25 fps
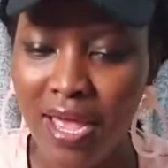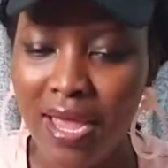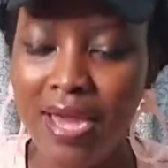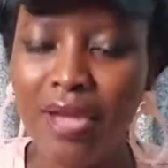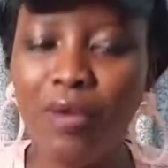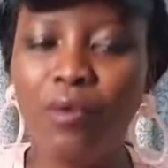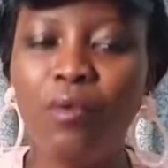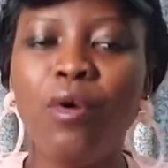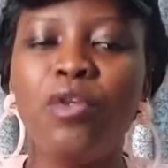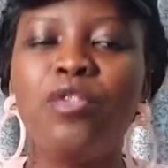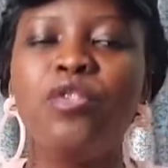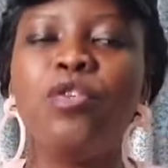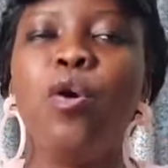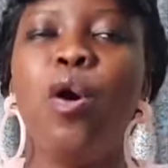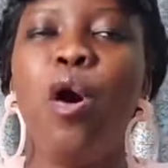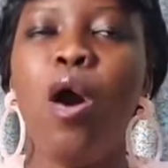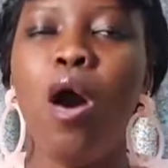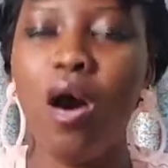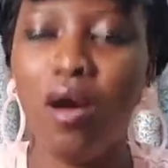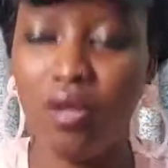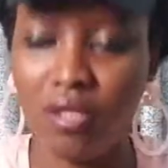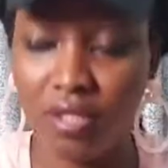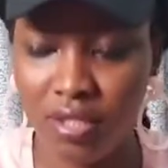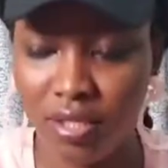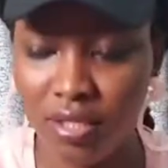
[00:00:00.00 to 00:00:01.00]
It was
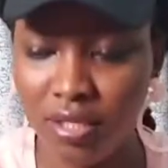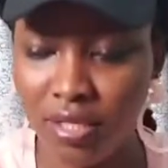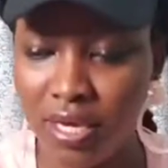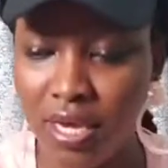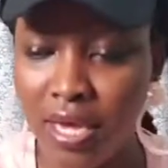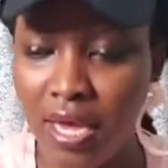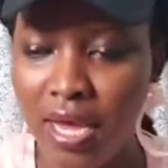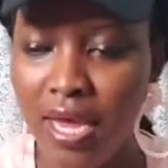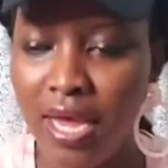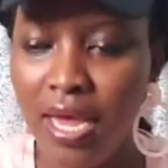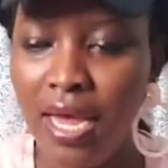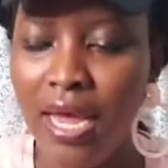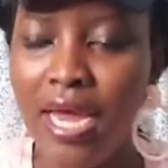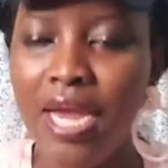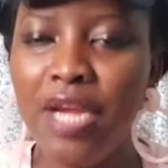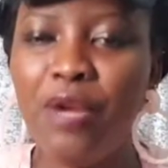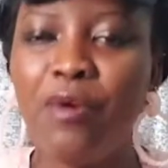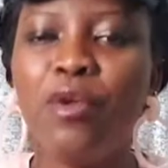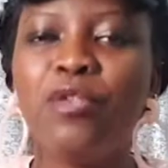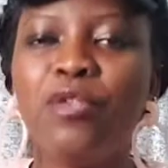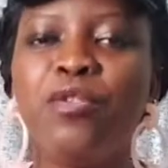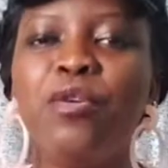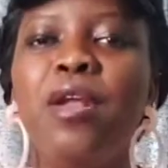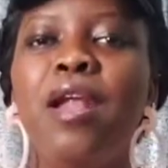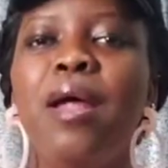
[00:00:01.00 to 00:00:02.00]

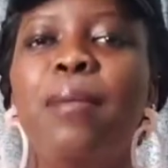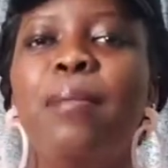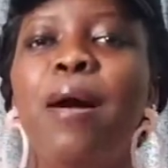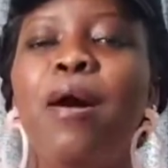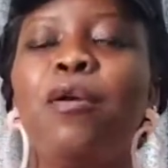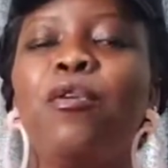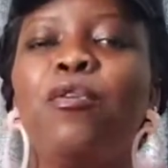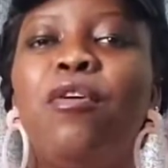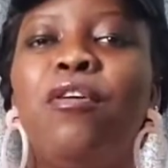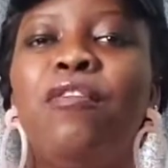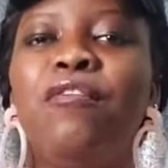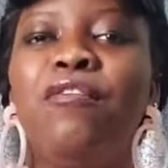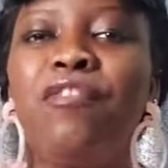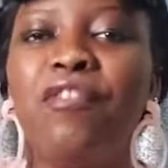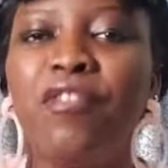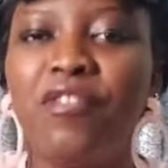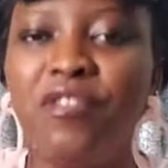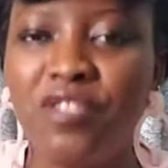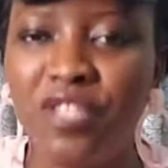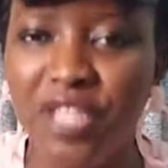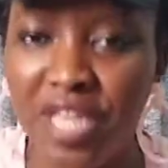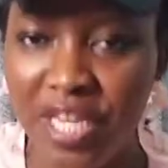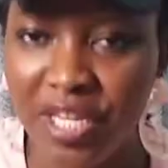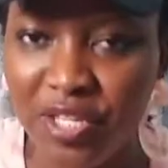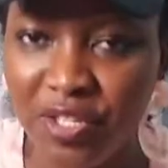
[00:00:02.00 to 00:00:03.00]
all about
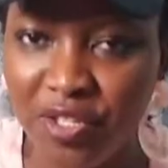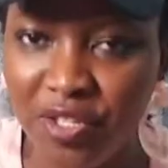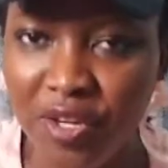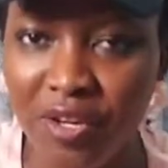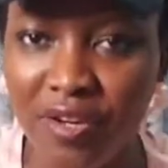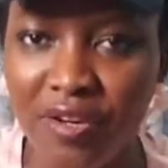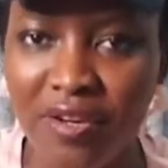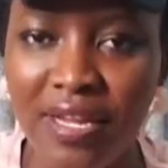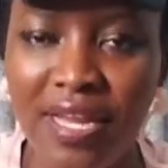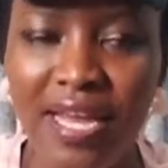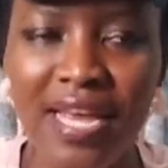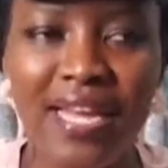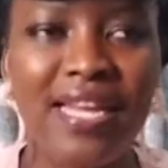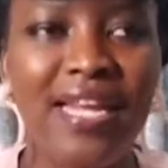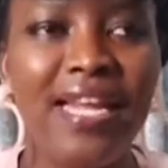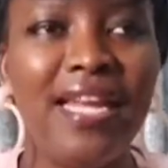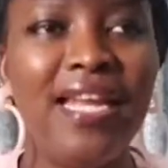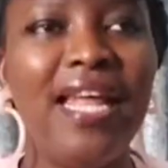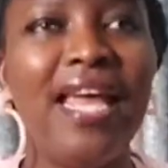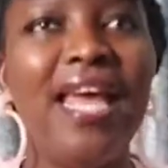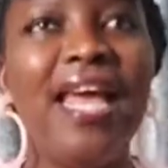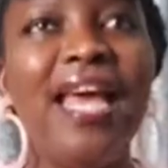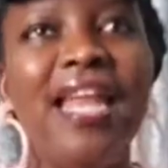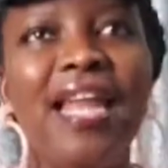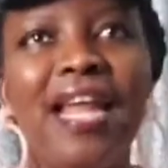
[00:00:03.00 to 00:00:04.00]
confrontation, and
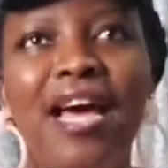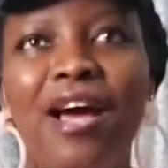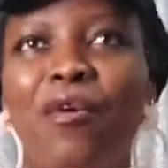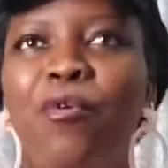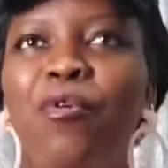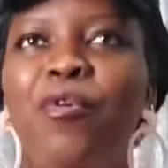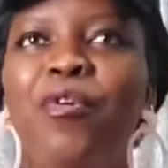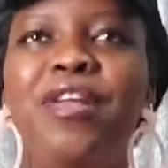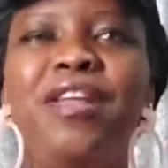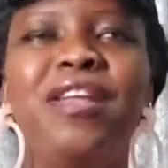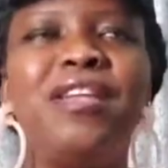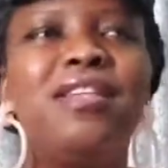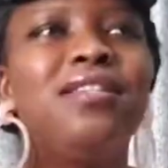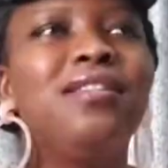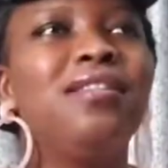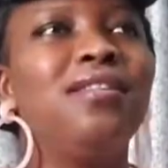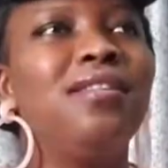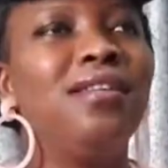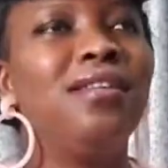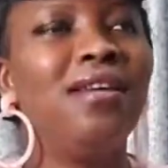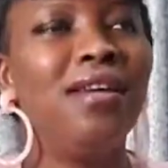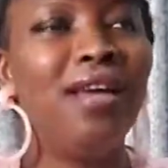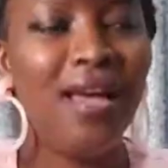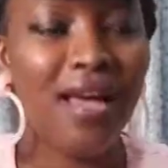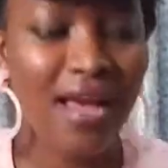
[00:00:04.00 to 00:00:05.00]
then Ella couldn't
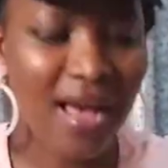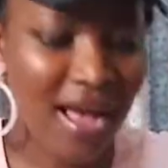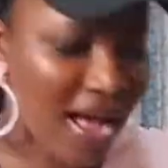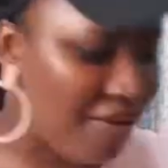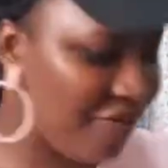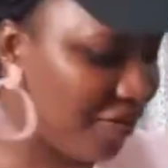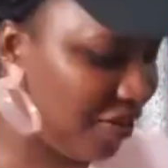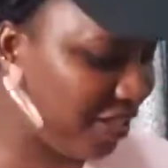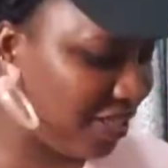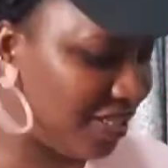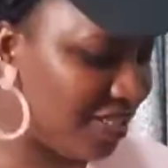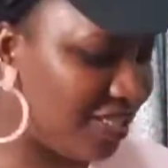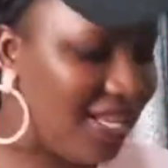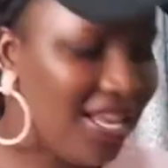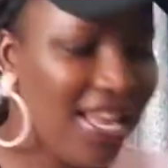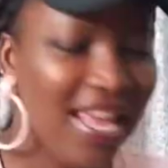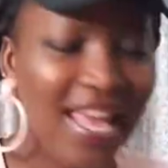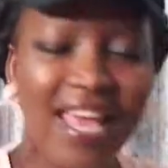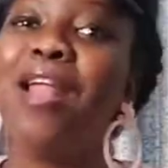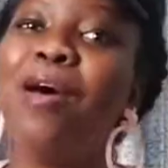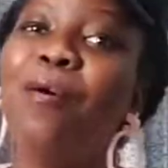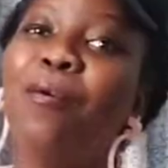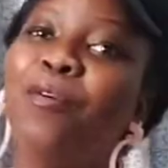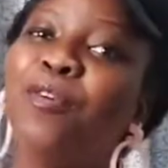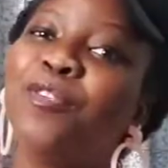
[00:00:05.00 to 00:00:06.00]
have it.
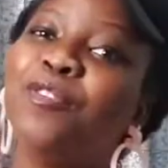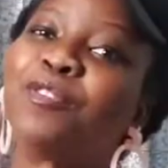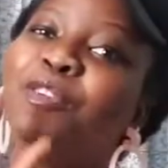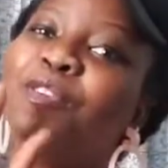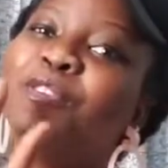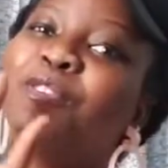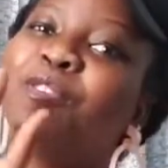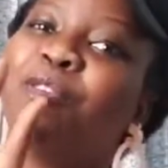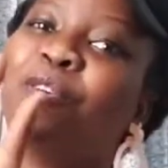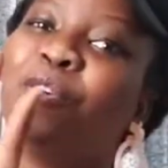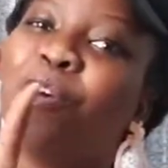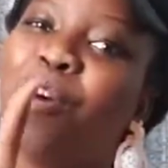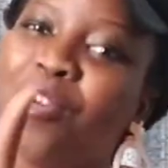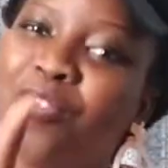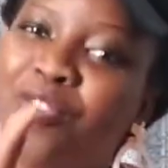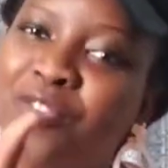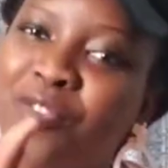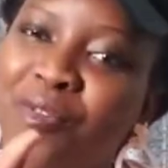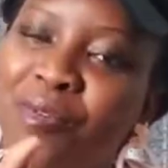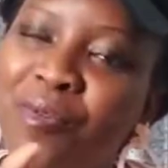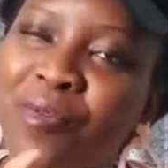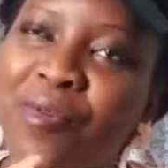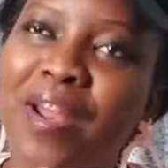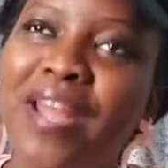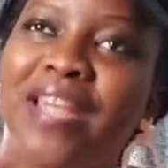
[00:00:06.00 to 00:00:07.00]
Ella was just
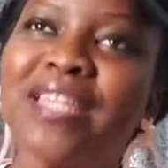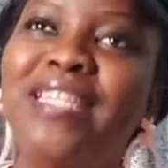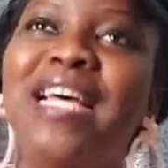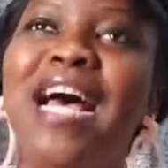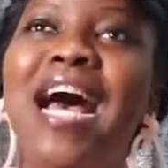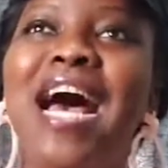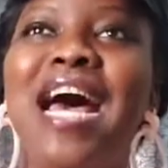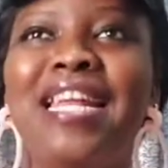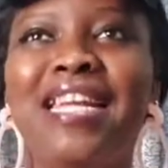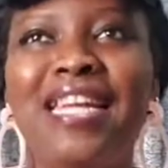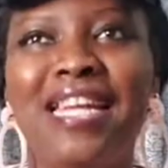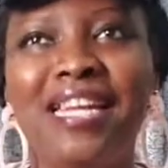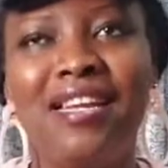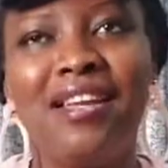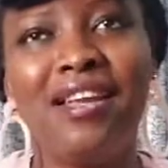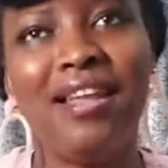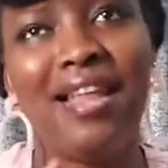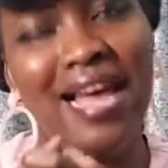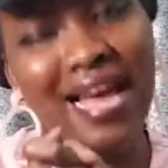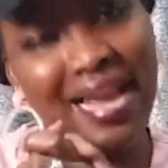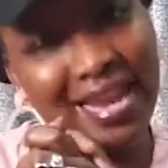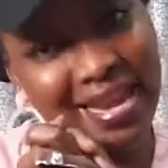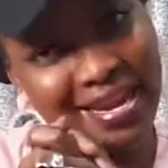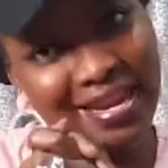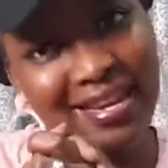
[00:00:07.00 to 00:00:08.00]
caught red-handed
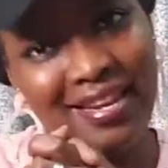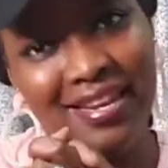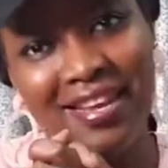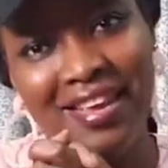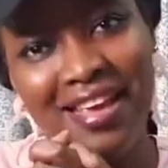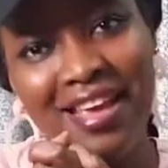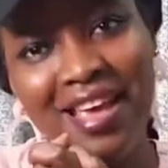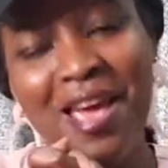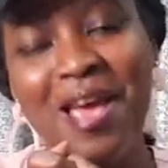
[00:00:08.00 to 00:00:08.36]
lying.